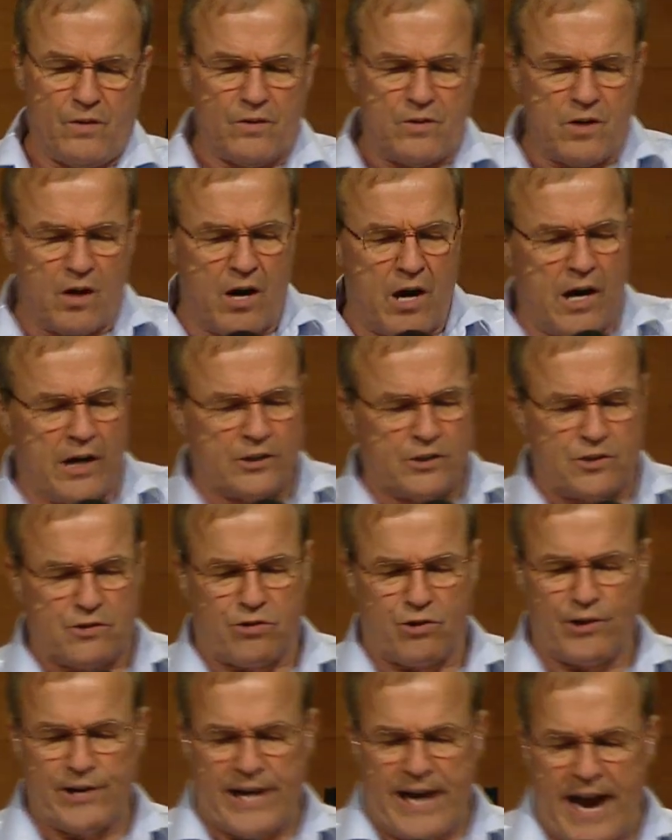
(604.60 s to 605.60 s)
God
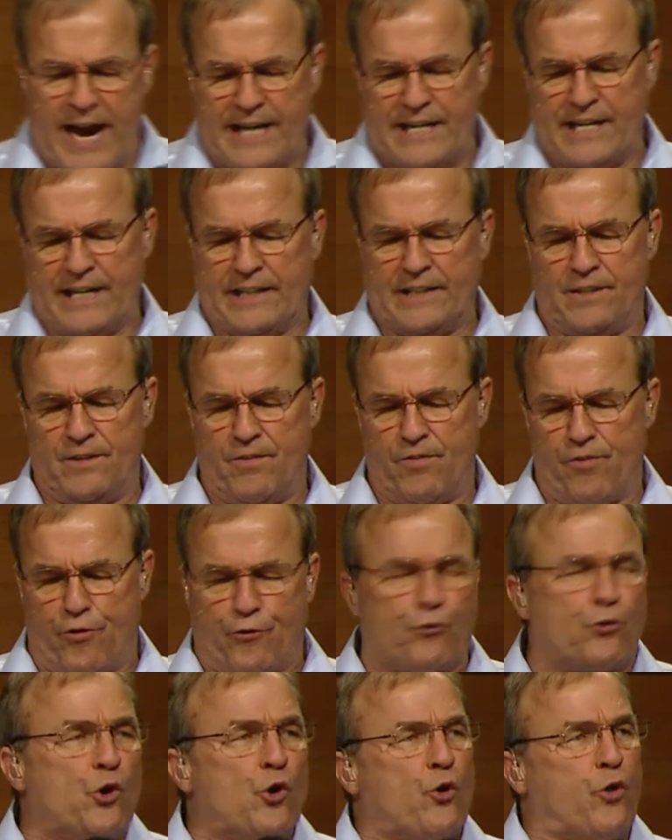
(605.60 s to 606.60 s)
created
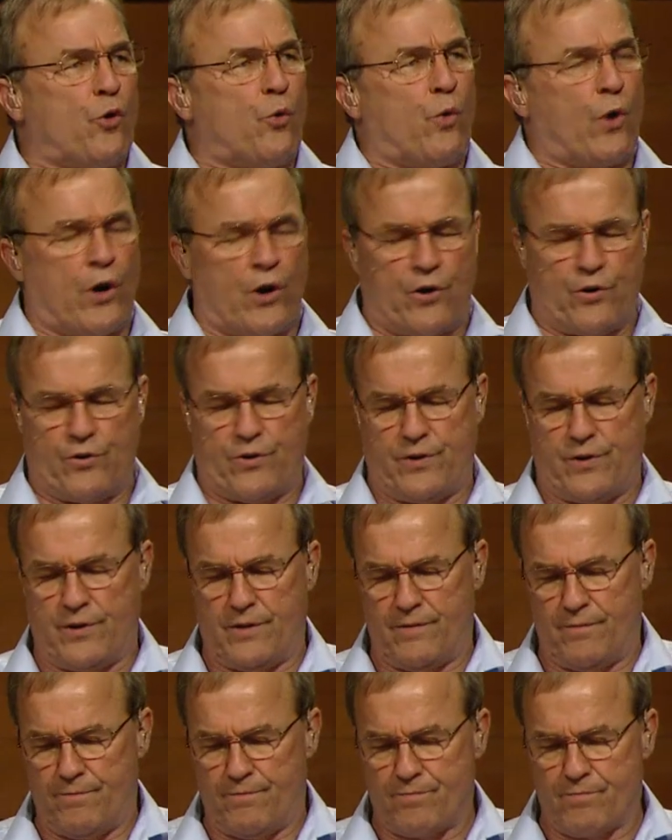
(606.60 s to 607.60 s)
through the Word.
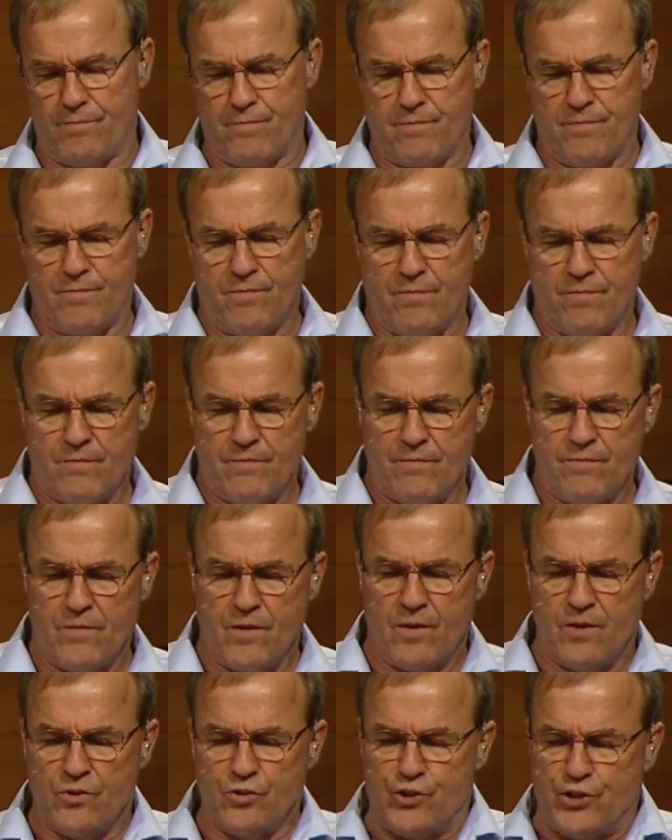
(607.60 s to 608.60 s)

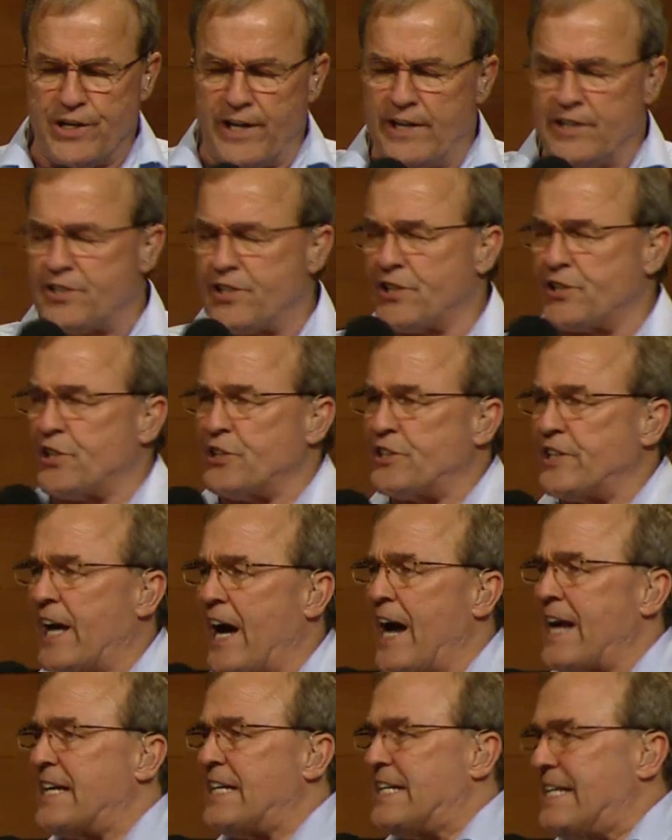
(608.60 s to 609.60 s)
Jesus is
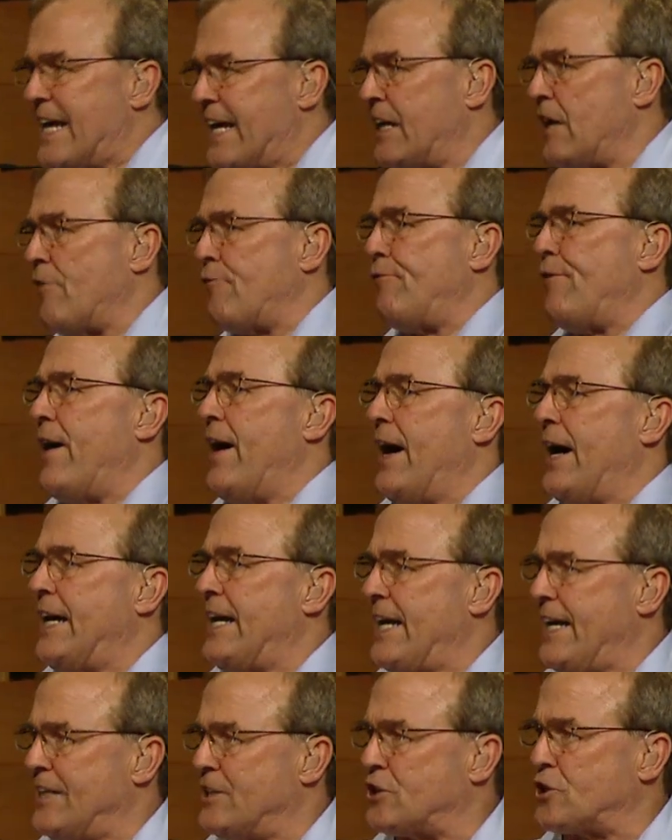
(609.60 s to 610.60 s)
identified
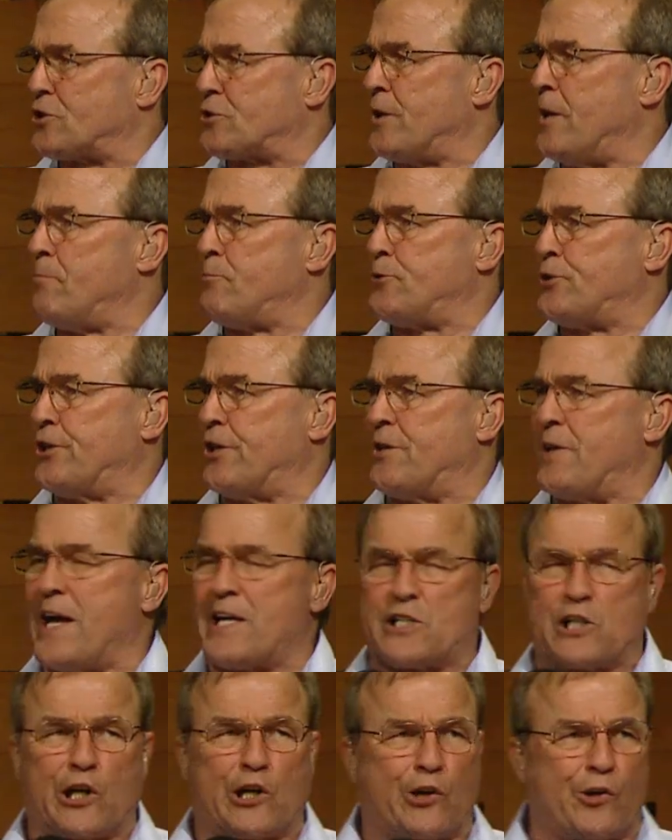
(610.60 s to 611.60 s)
in Scripture
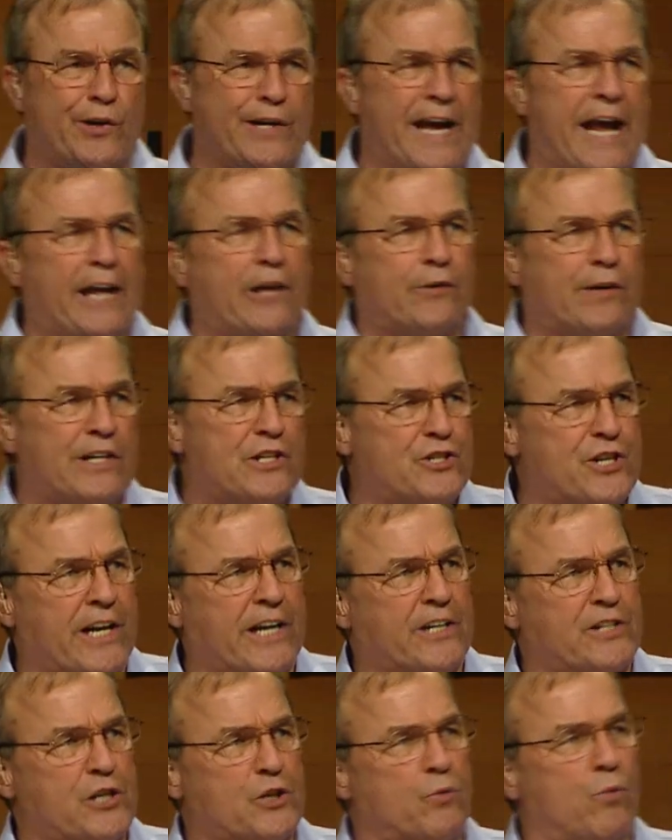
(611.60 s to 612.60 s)
as the creator in
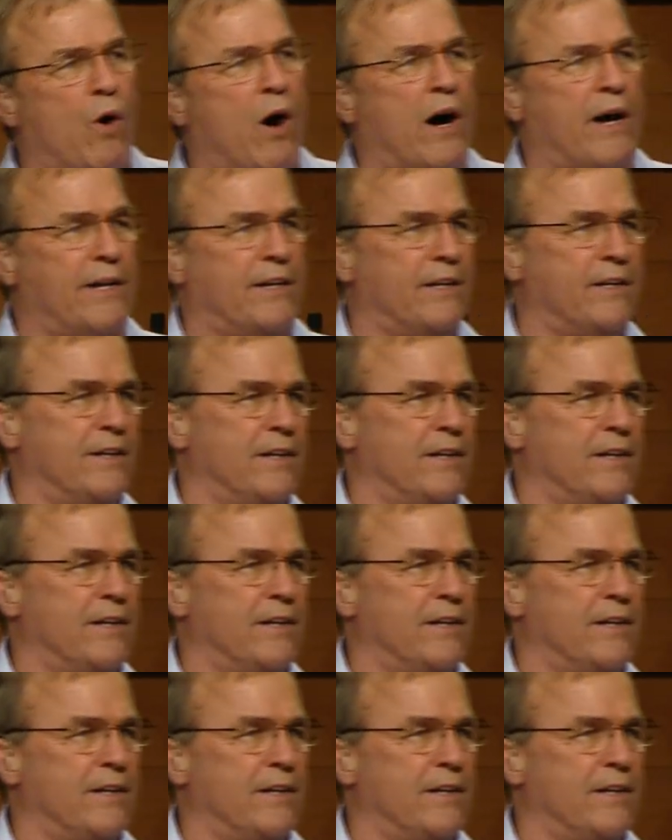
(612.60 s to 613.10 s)
Genesis 1.